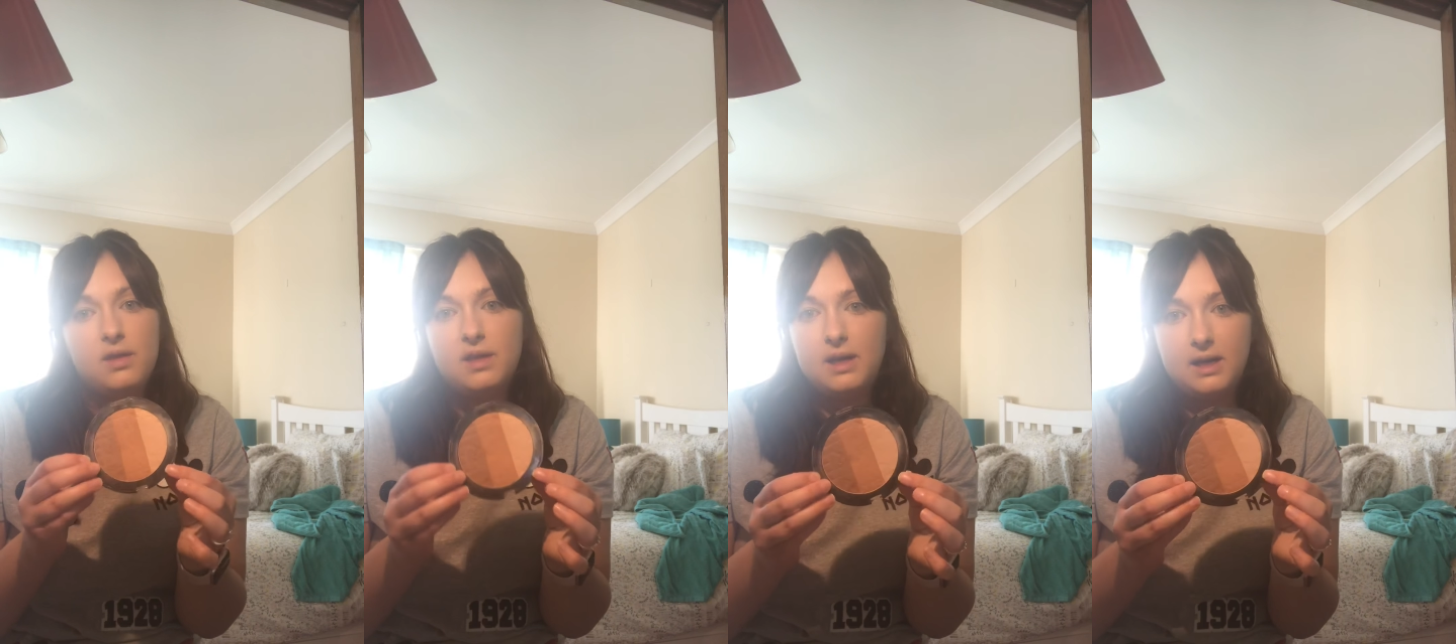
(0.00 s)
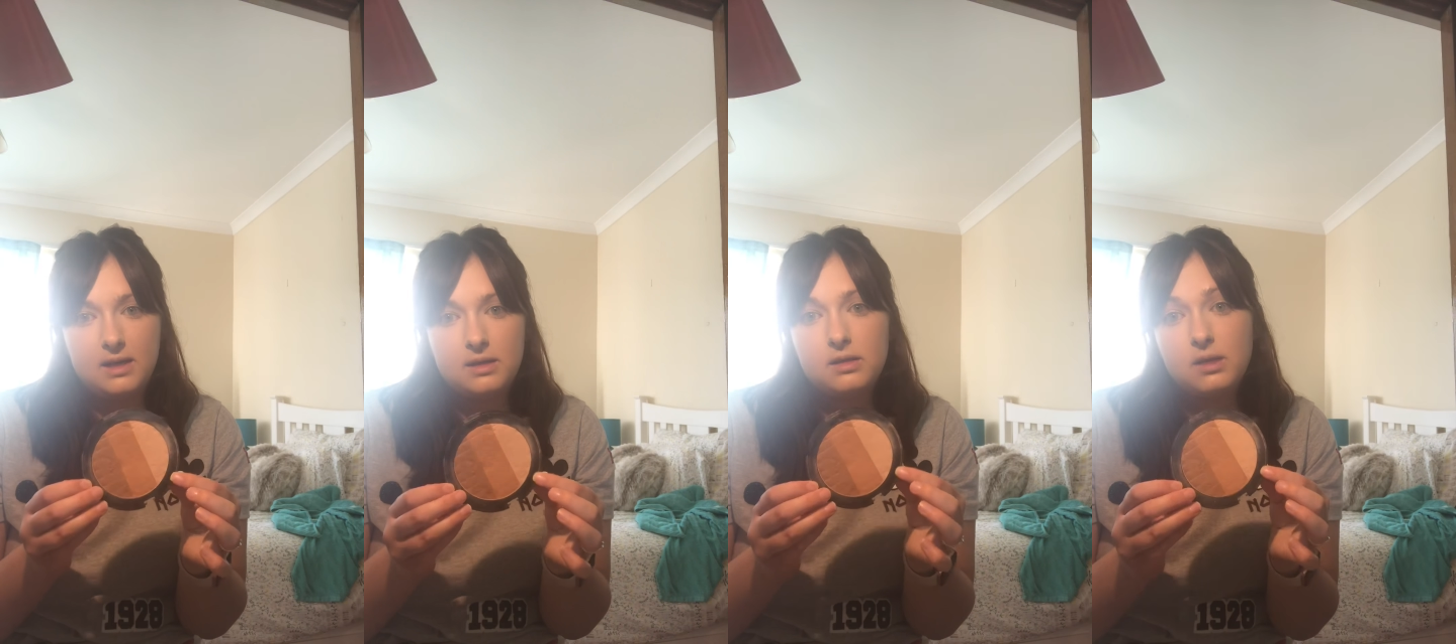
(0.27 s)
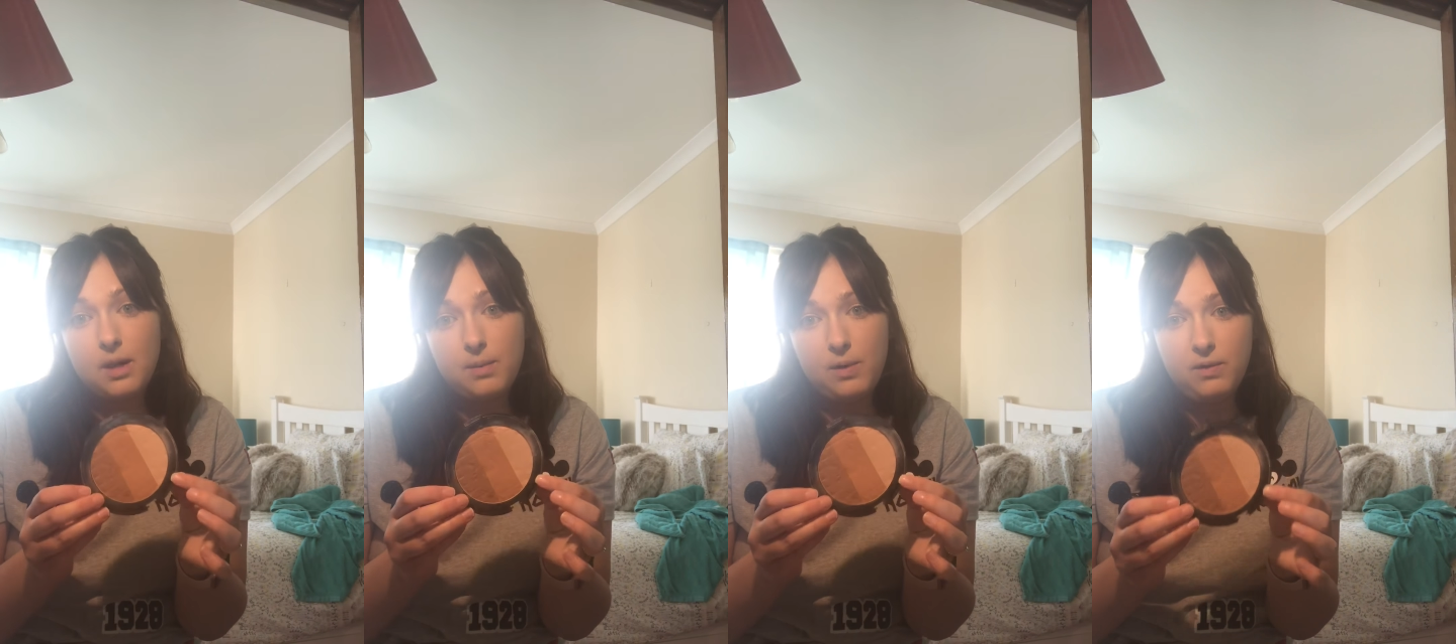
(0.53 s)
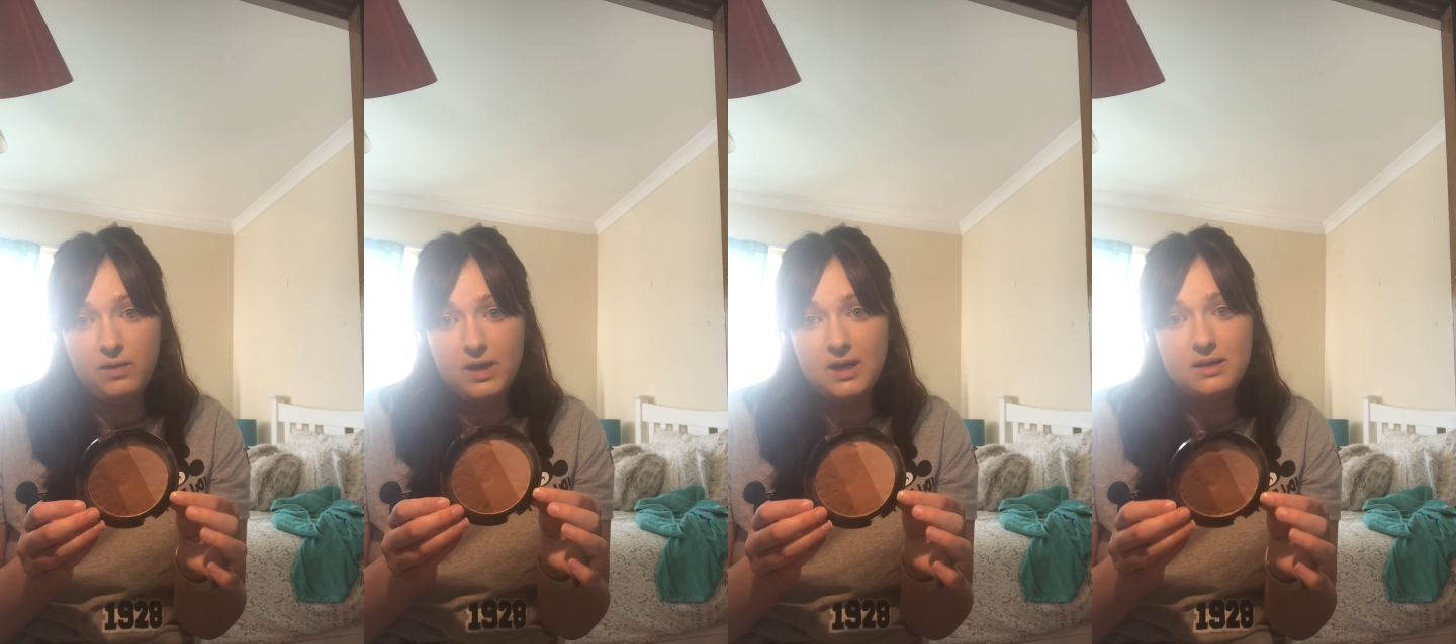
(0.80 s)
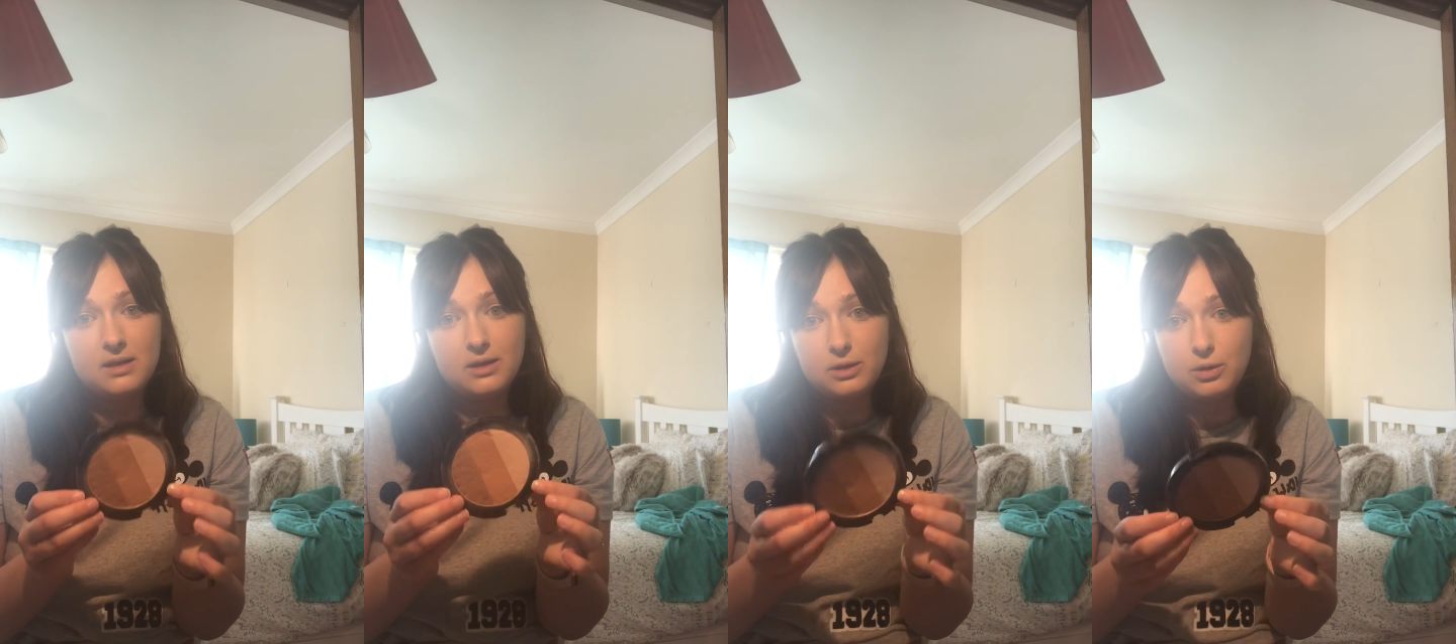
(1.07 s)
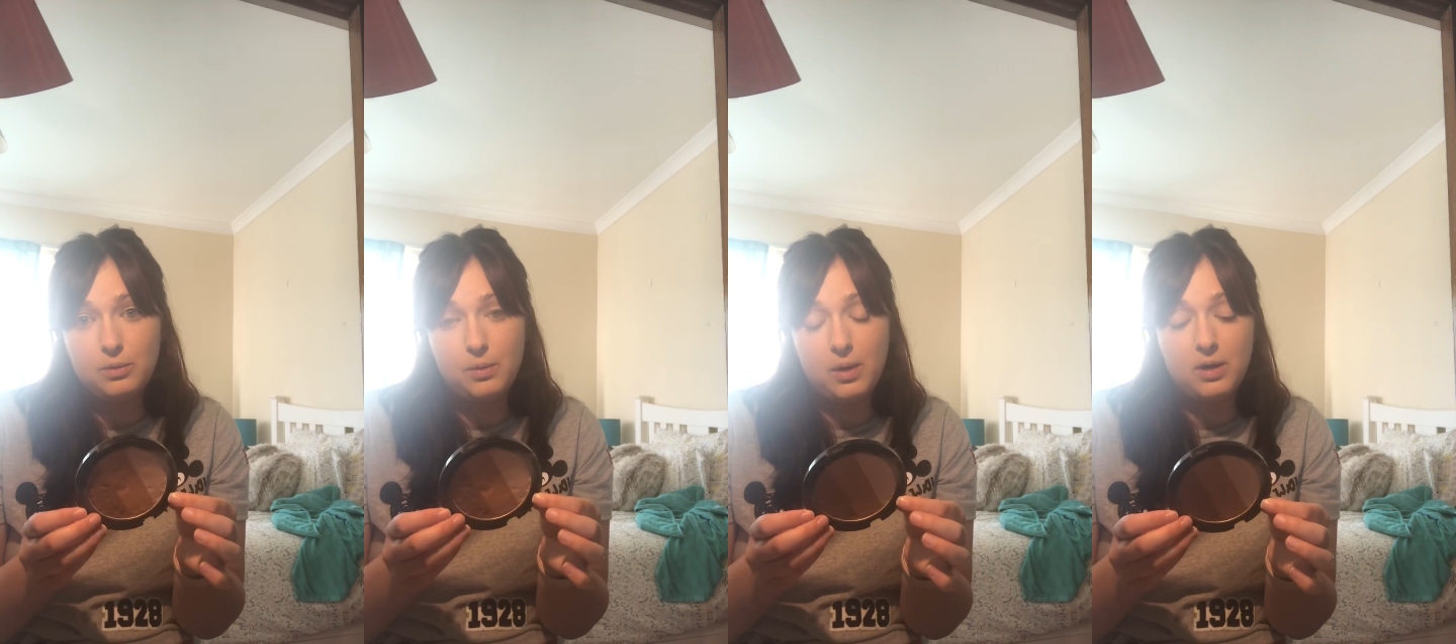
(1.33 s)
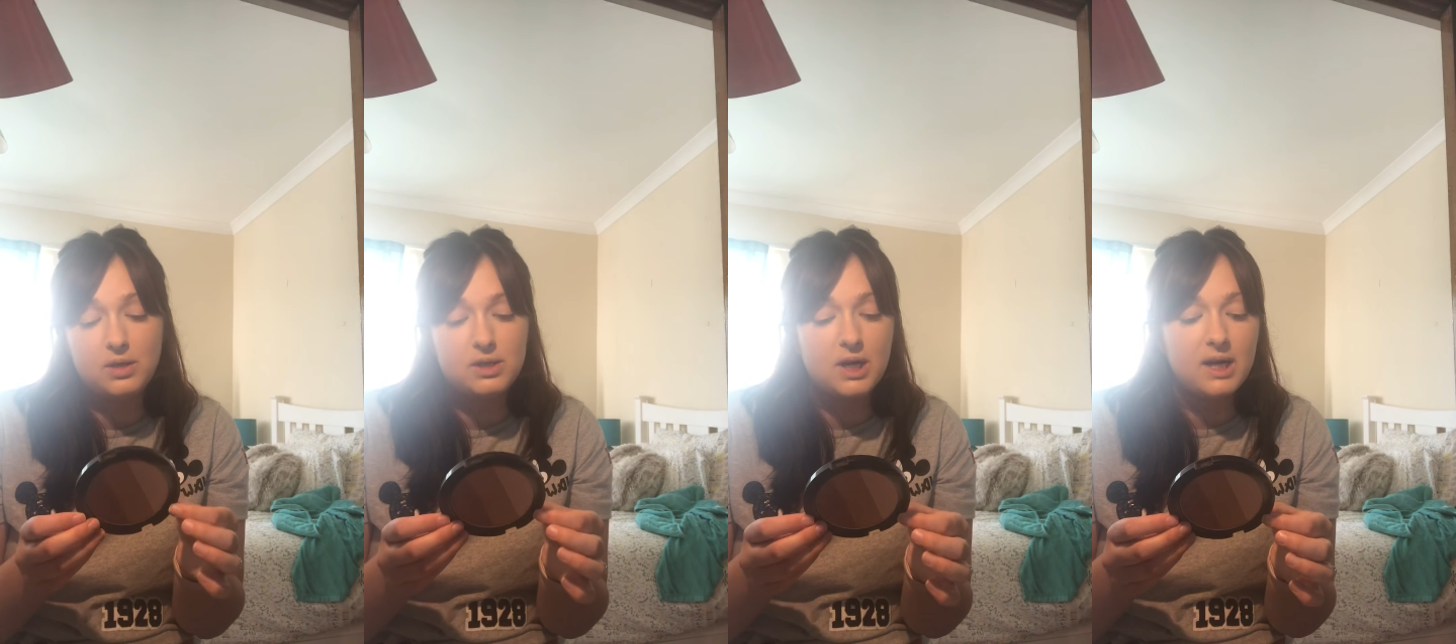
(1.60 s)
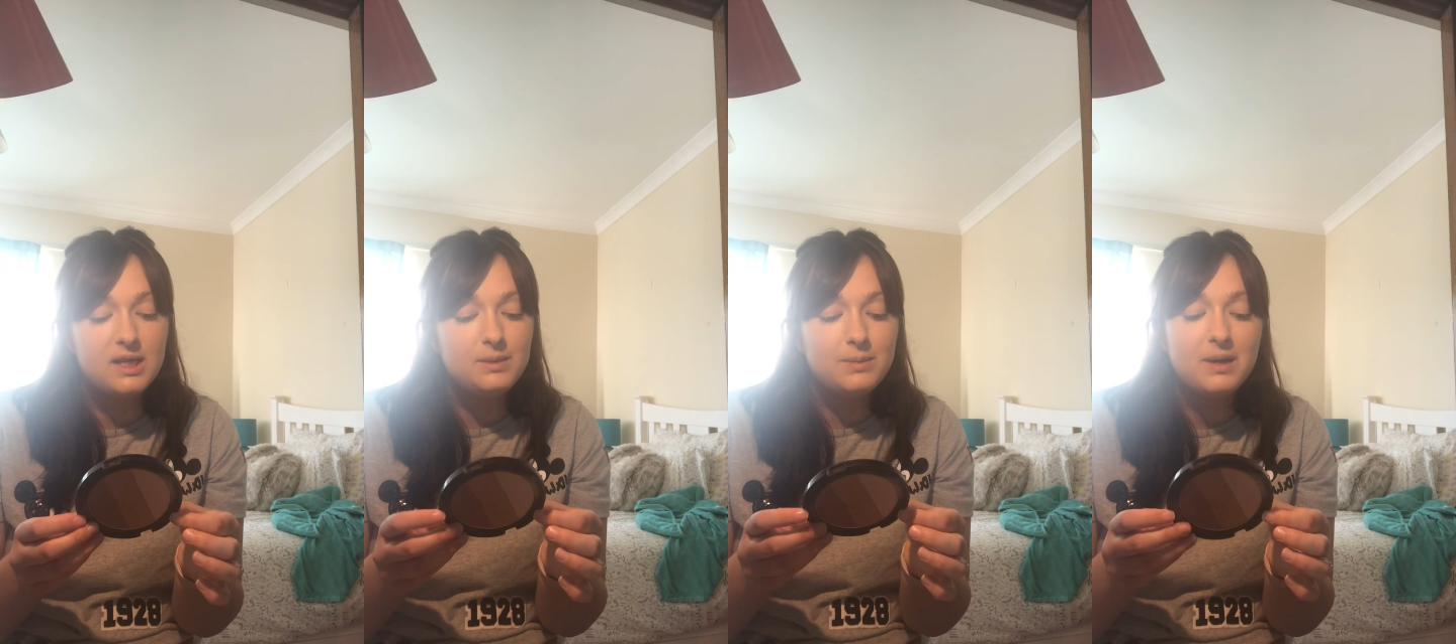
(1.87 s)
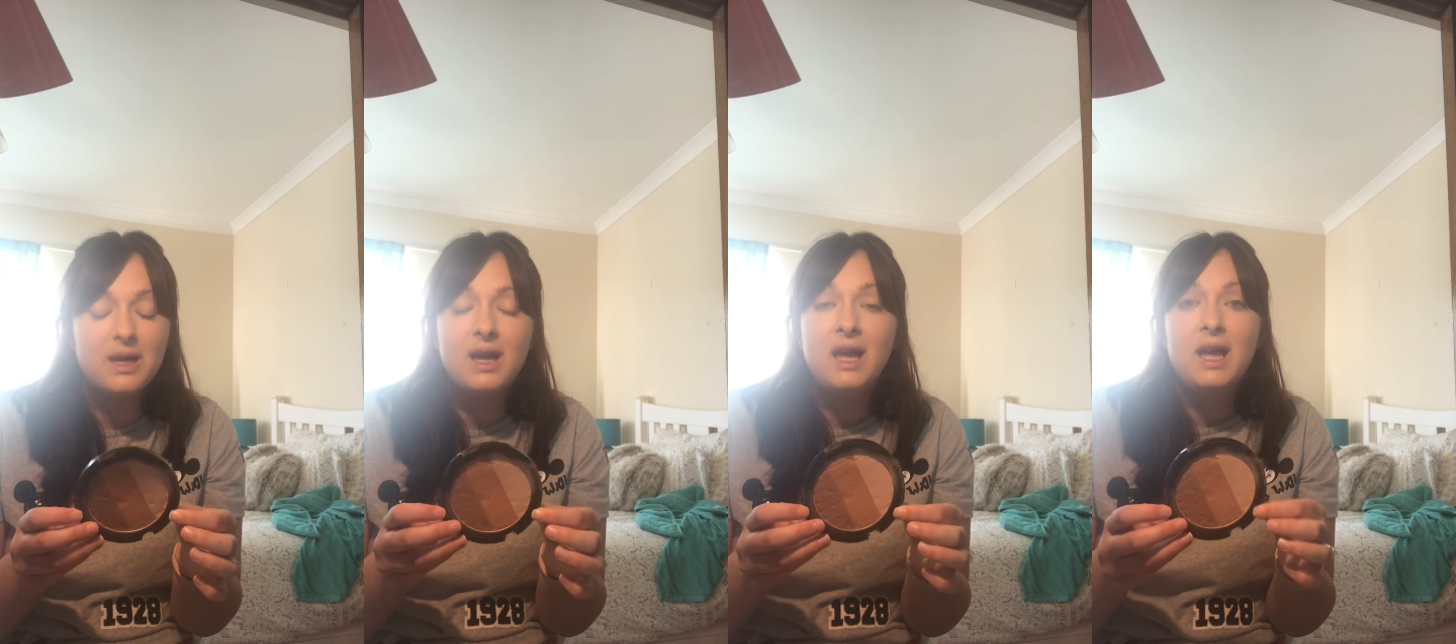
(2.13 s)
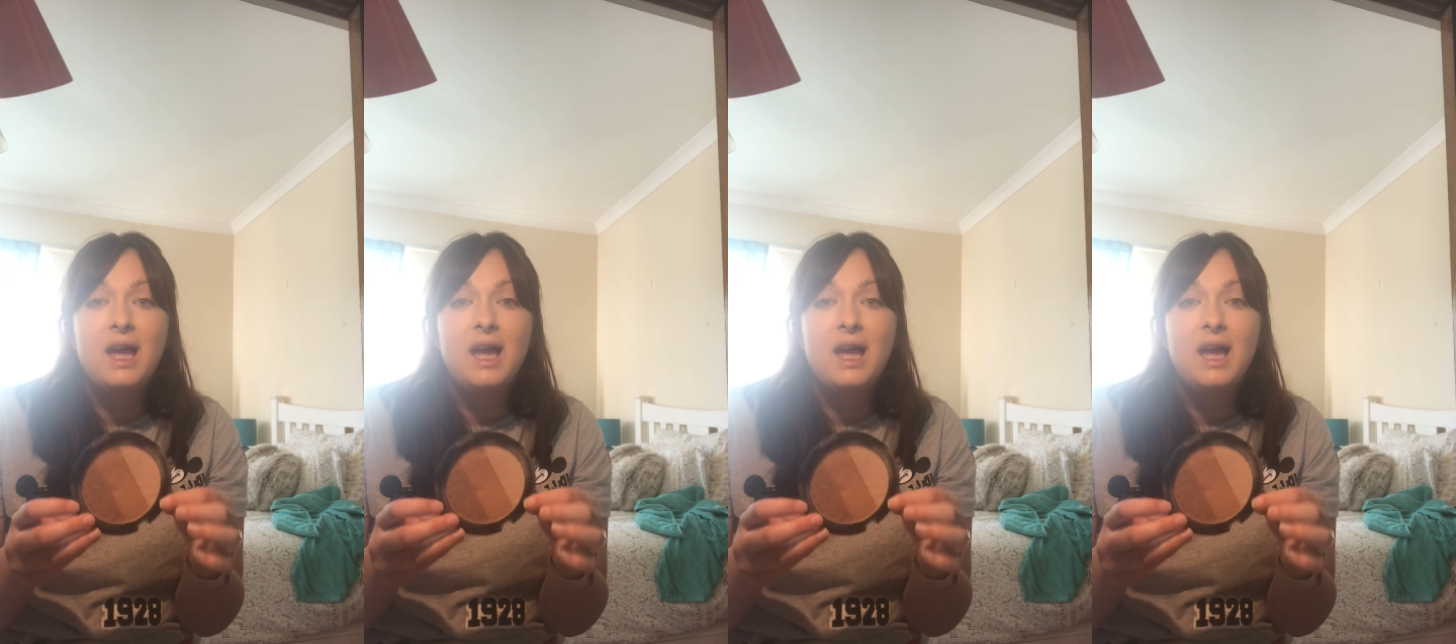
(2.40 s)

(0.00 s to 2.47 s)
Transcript: the lid has come off this, I do apologise, but